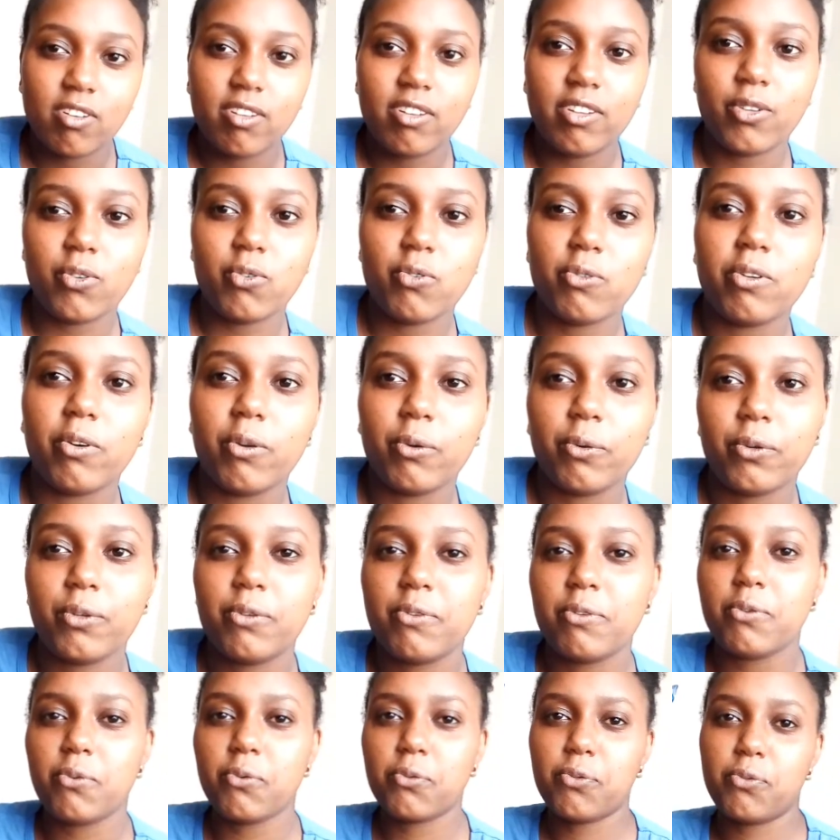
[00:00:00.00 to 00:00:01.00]
You
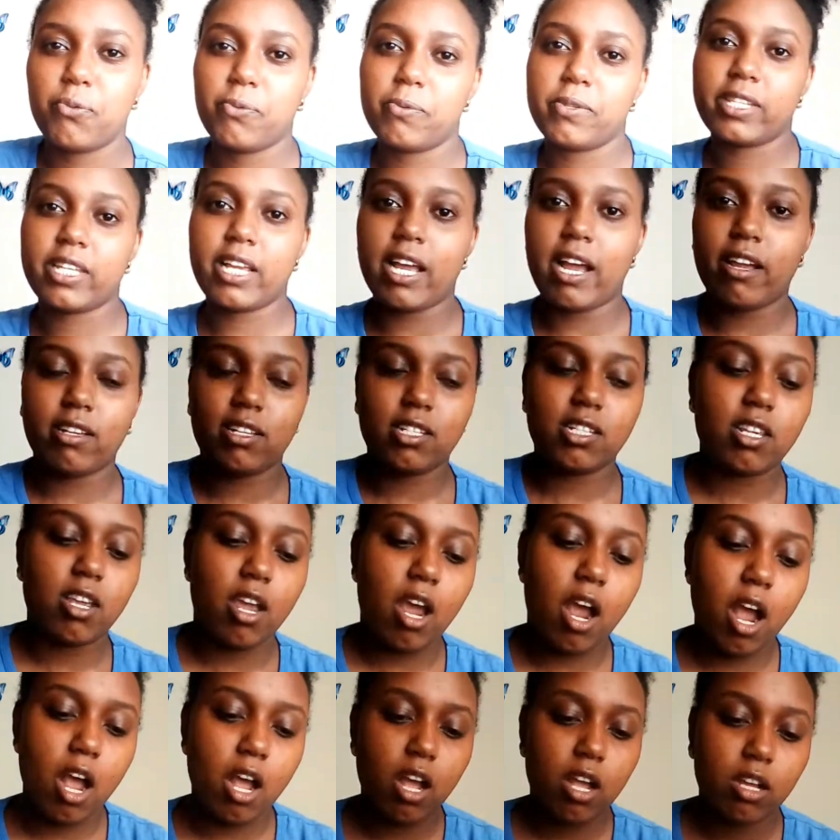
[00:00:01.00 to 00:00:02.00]
know those guys,
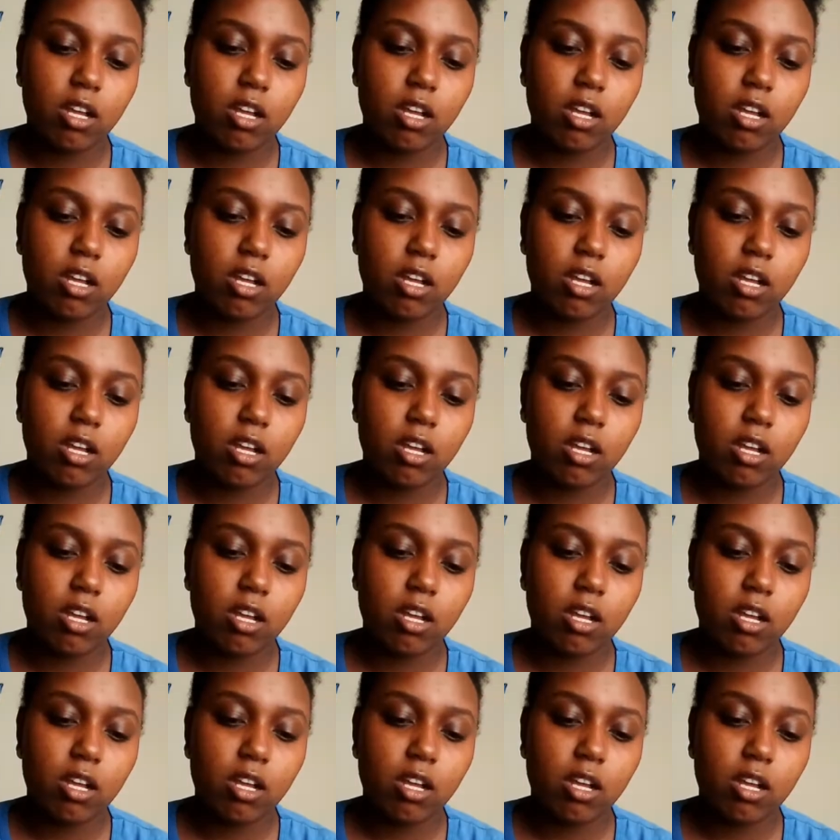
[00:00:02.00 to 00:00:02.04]
yeah.